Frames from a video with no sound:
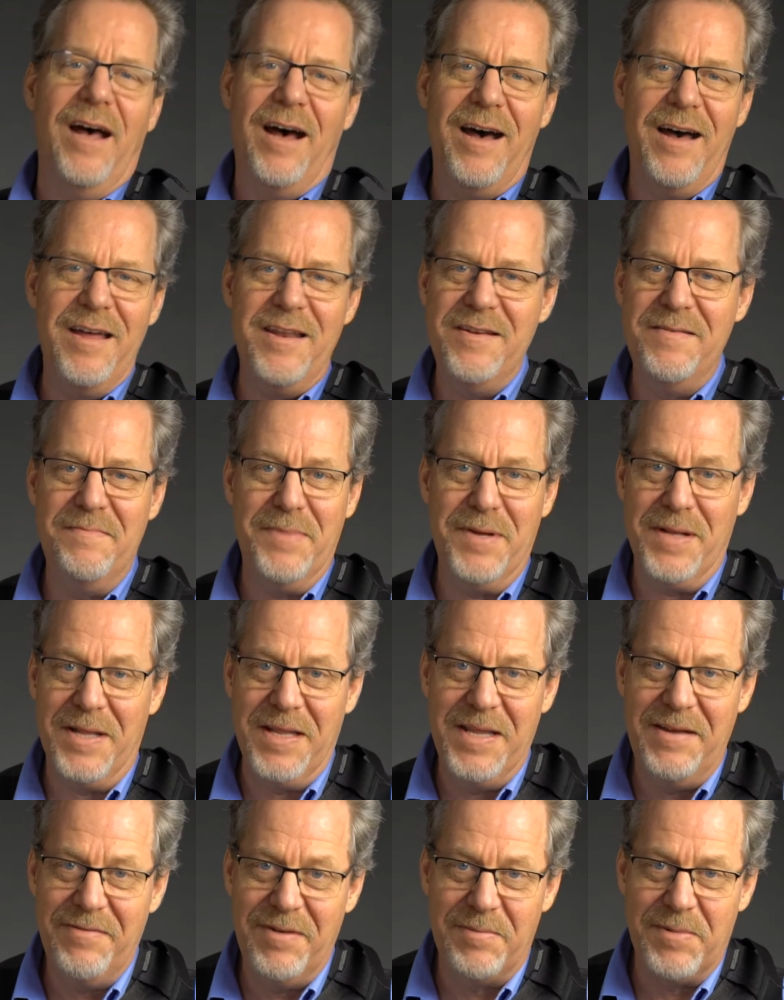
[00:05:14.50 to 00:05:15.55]

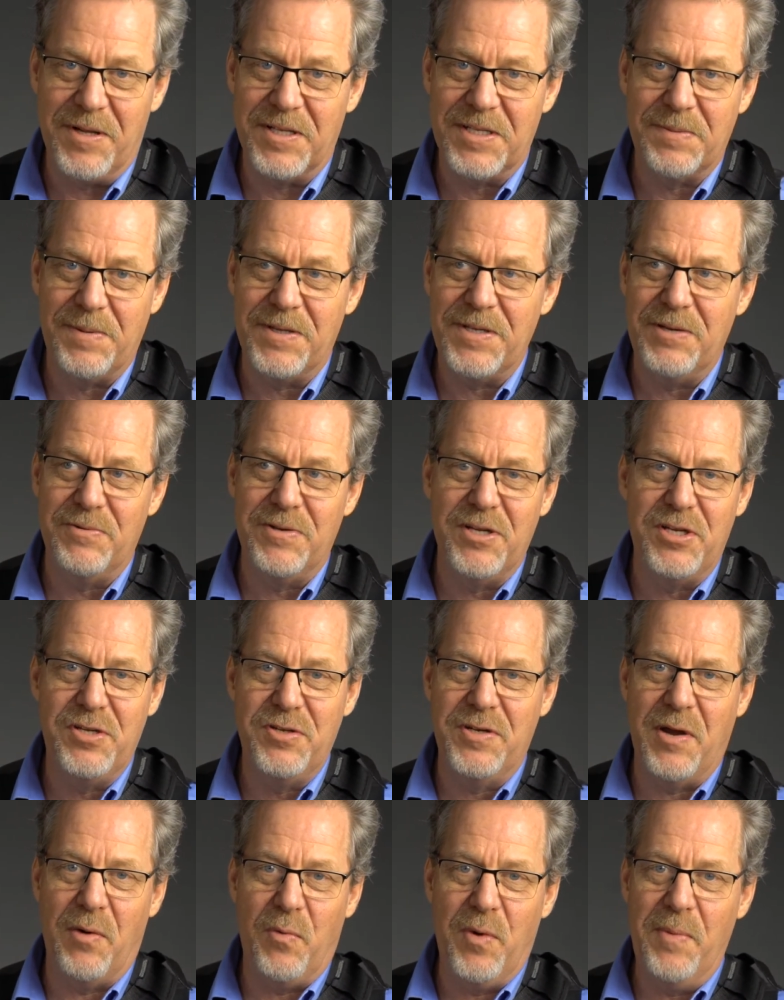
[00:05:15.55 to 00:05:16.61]
Unbelievable, especially when you
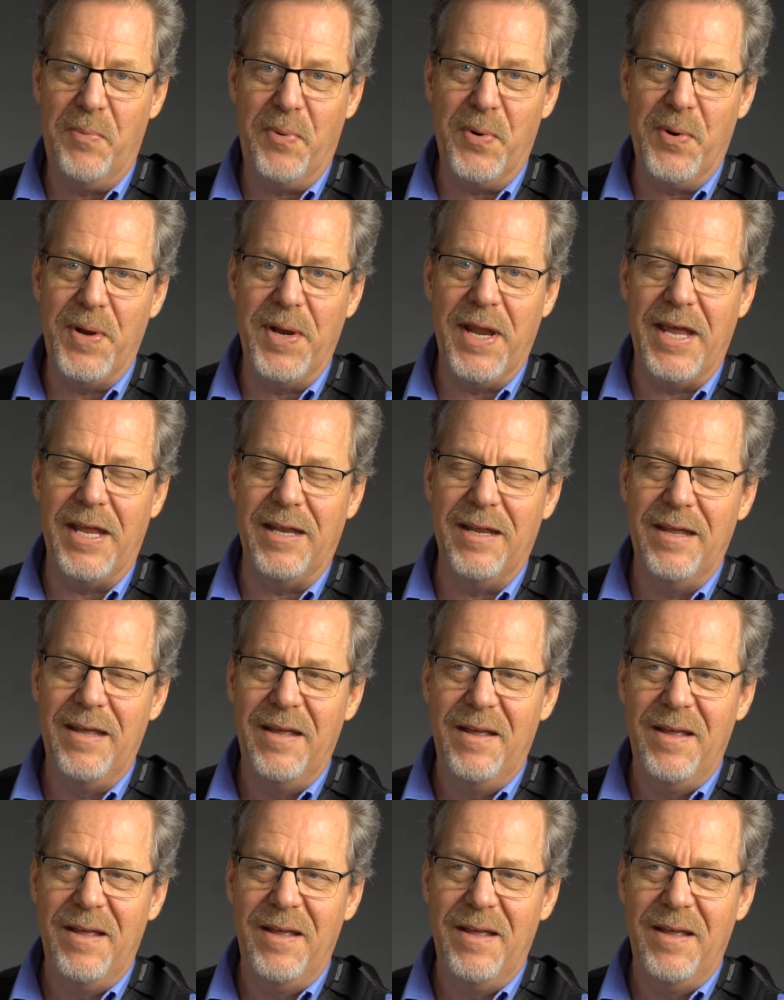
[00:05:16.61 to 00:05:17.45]
shoot at 1.8.